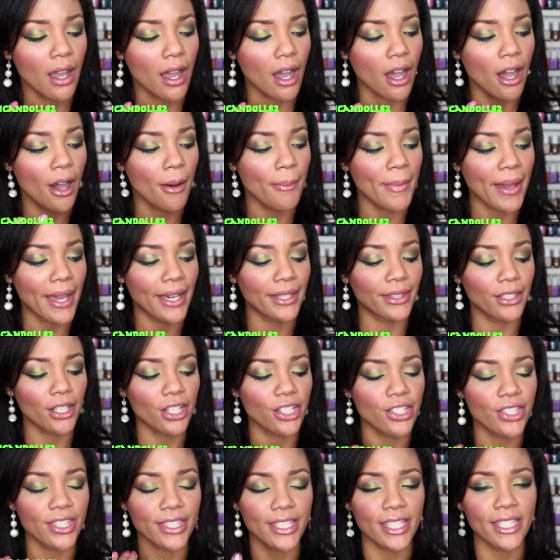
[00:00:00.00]

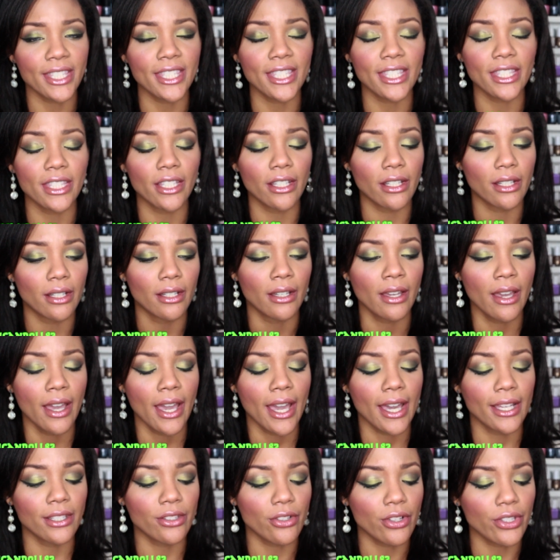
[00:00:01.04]

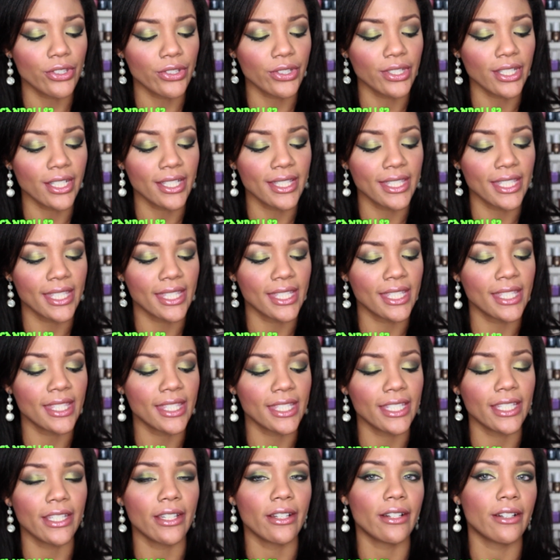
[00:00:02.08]
And also the
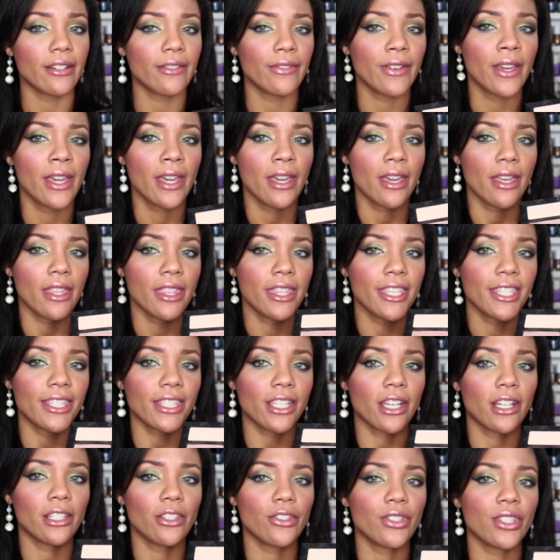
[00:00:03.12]
consistency of these
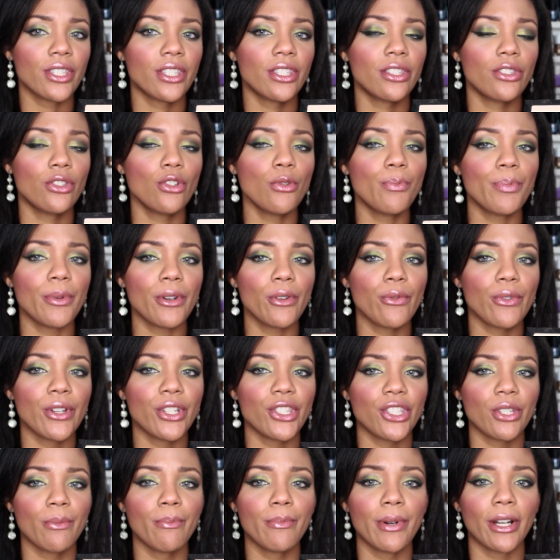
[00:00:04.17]
colors is super
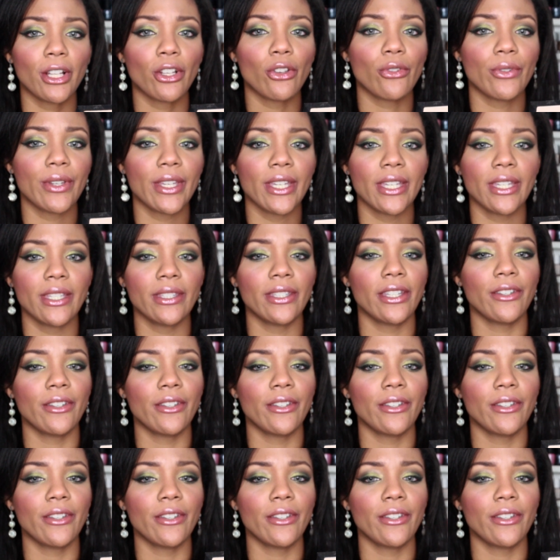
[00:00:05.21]
rich and buttery.